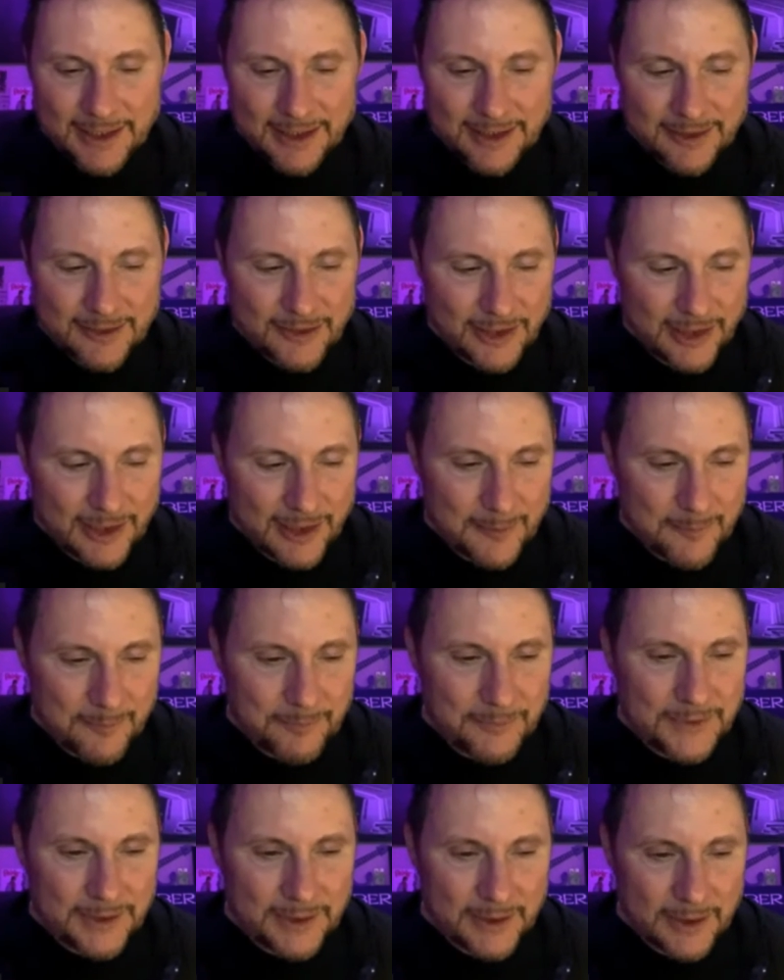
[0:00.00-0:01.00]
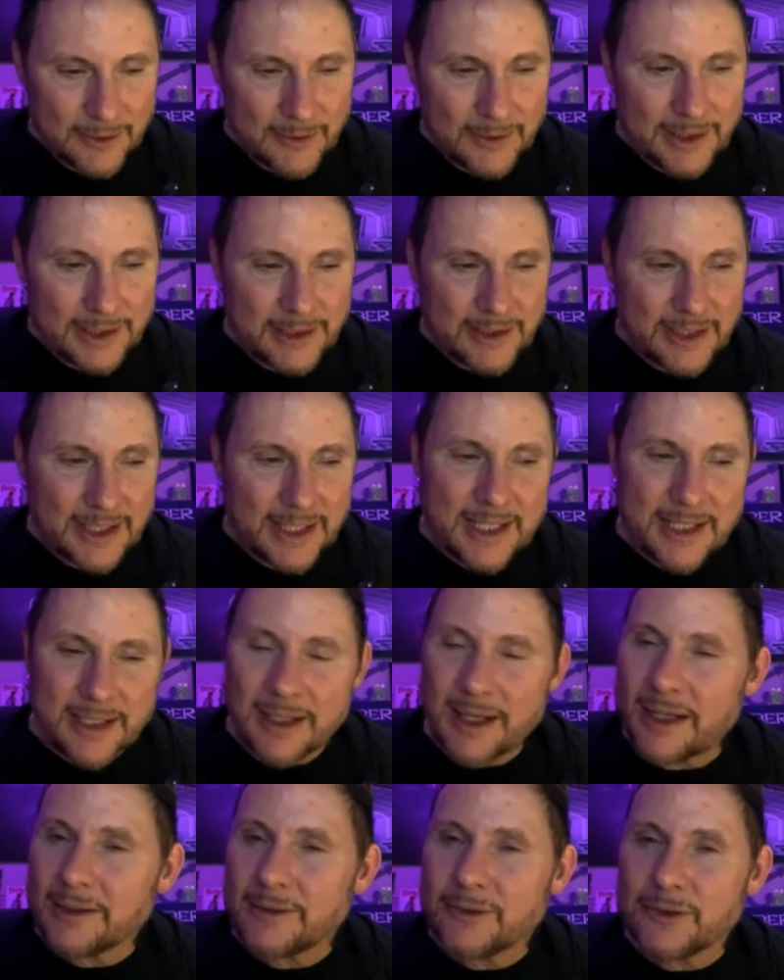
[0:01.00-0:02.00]
And you know, and hey,
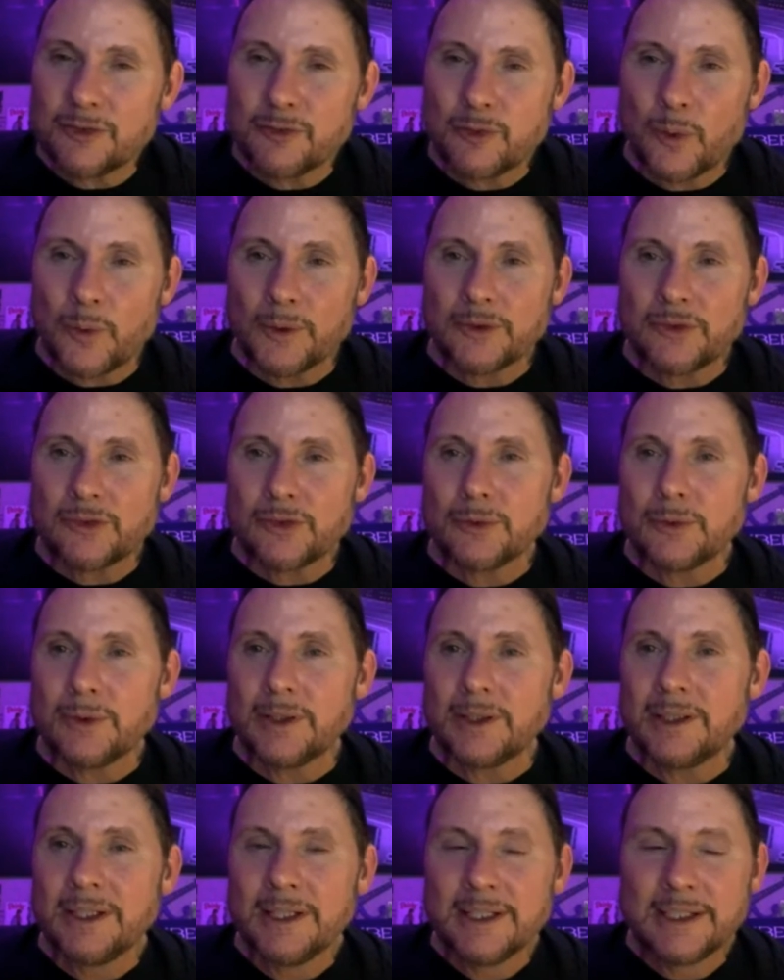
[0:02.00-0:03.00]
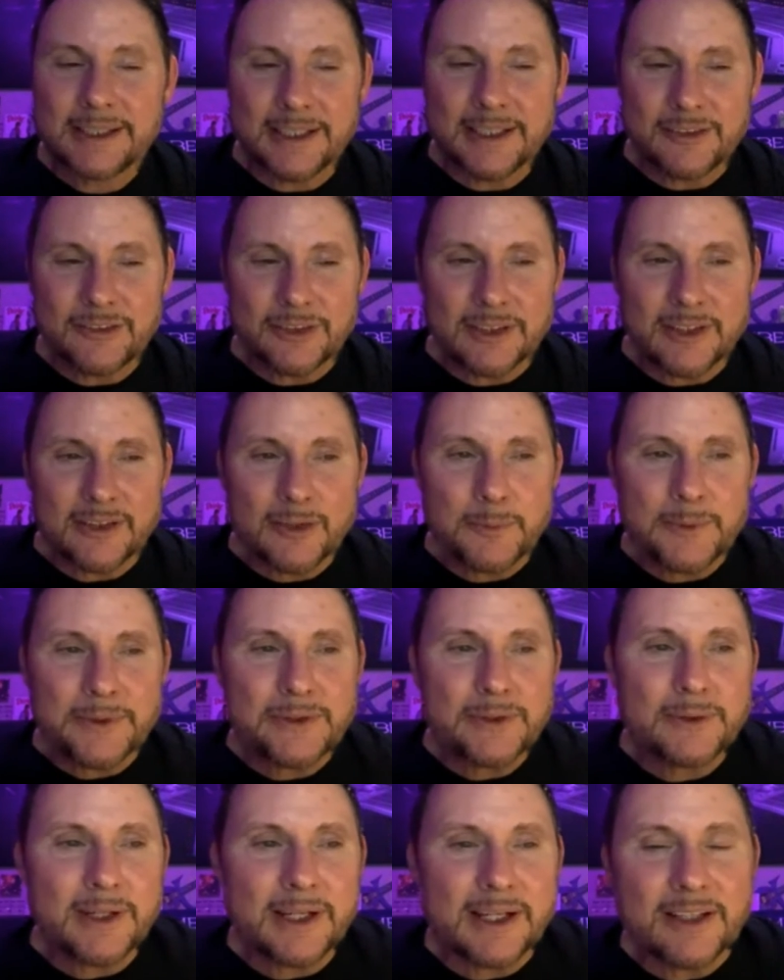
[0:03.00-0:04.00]
I look forward to getting together with you
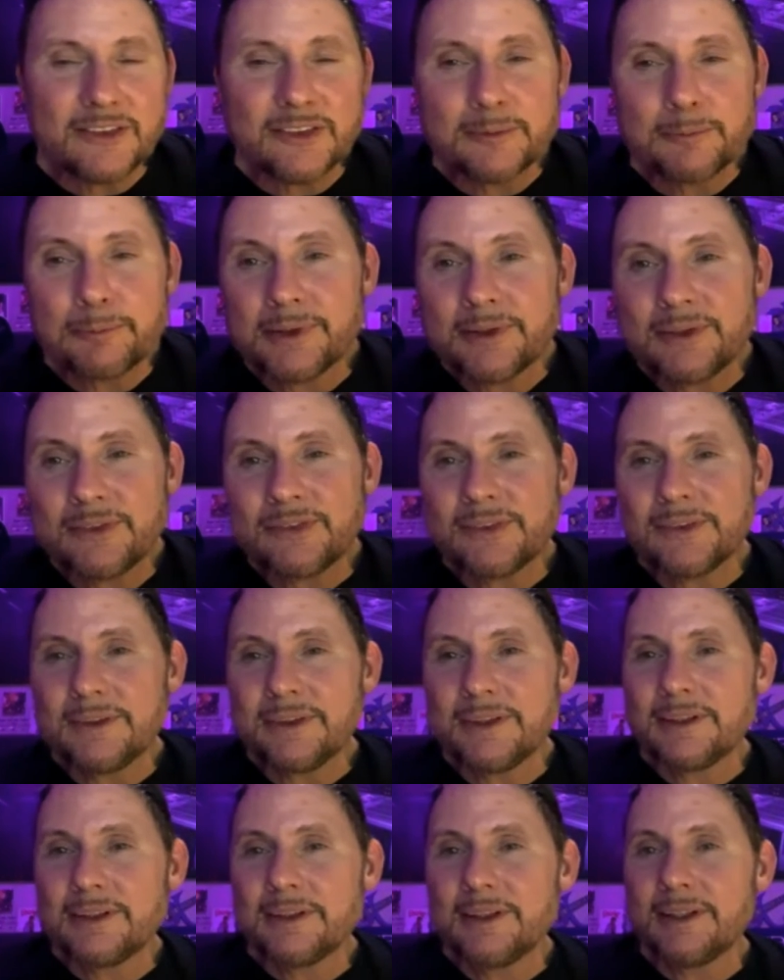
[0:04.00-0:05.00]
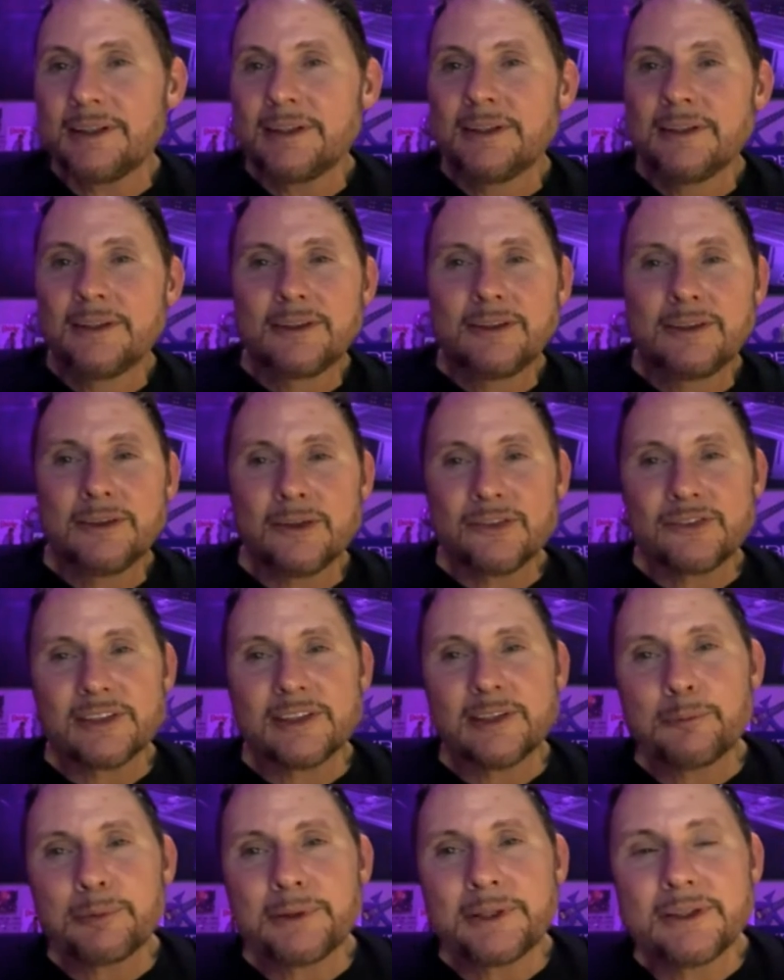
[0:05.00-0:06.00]
guys in person and you know,
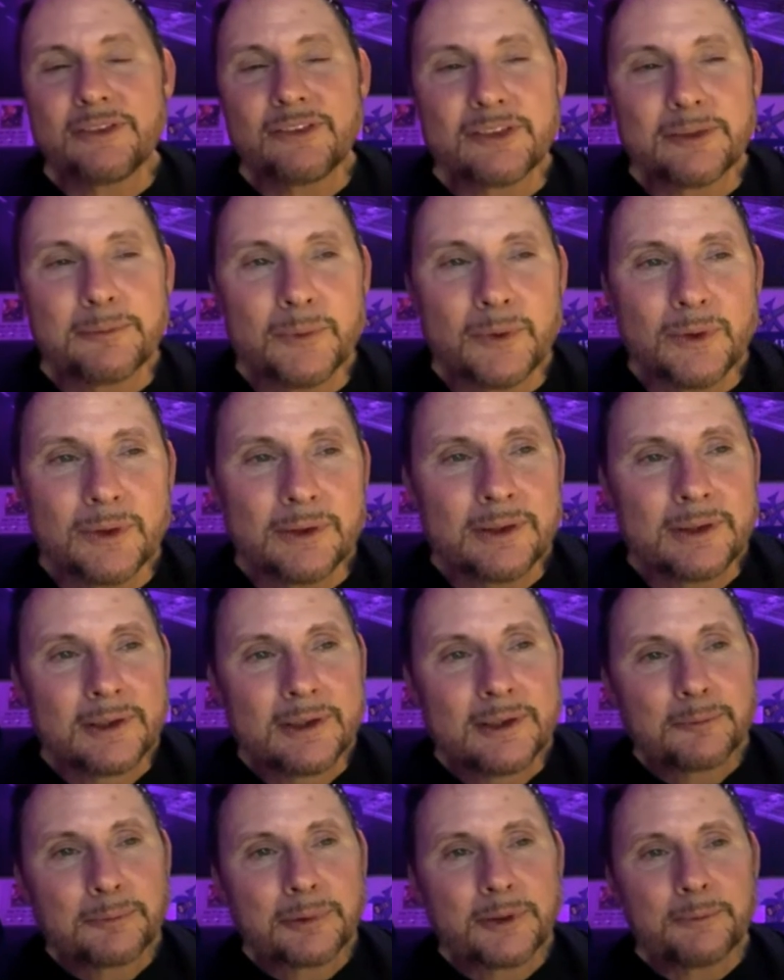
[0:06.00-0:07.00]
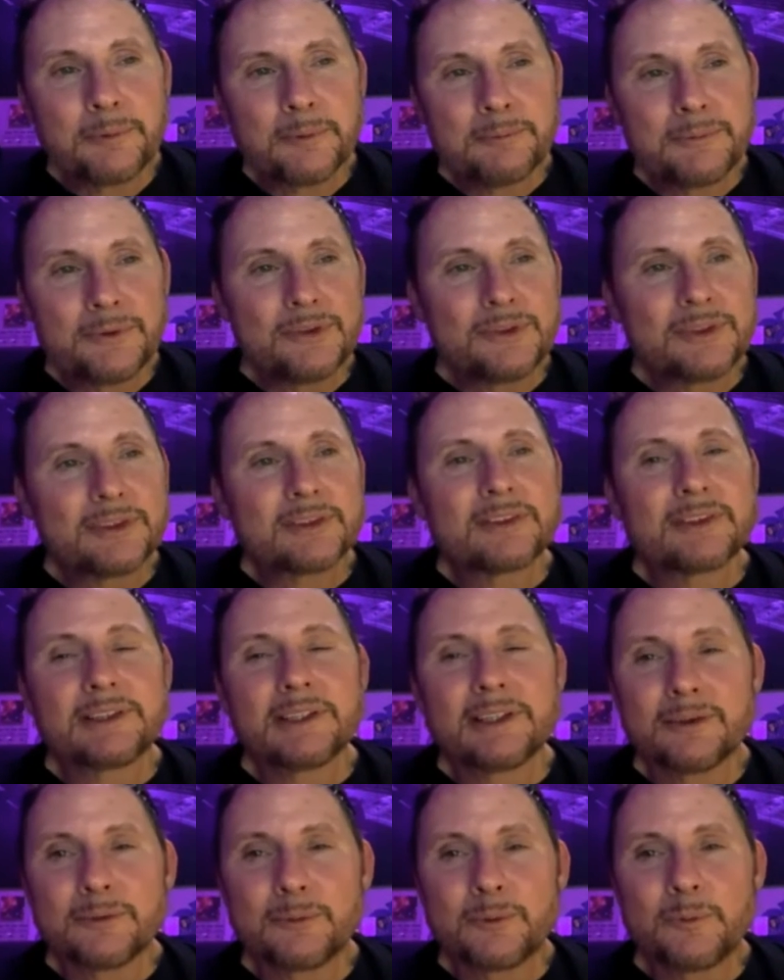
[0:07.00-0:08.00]
celebrating some more Purple music
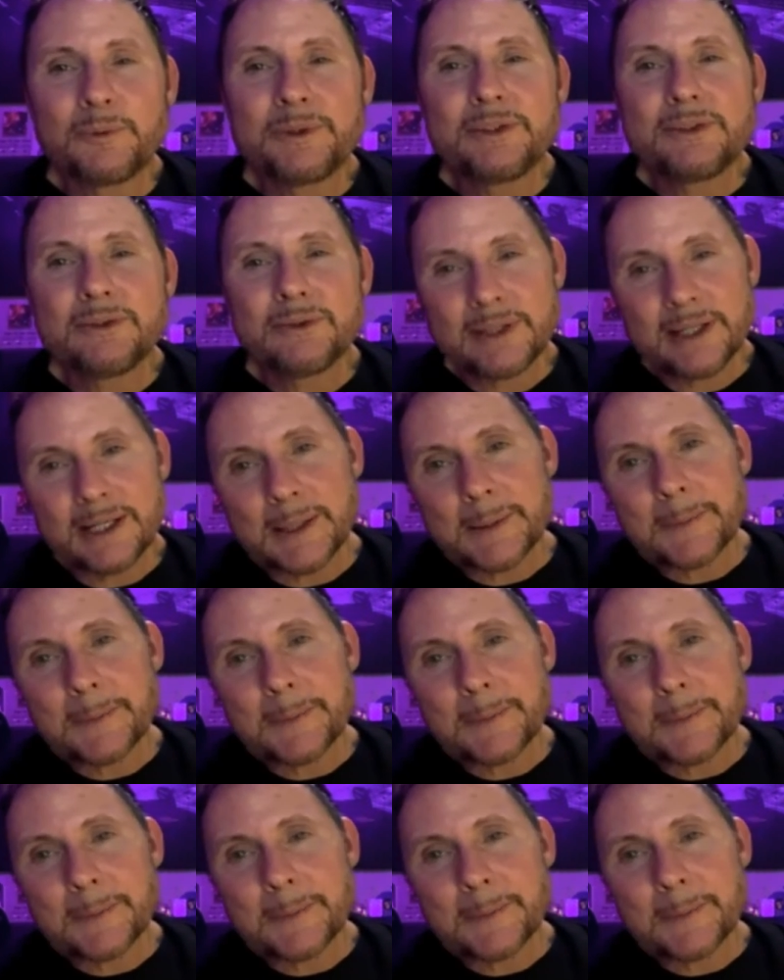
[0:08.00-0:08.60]
together when we do that.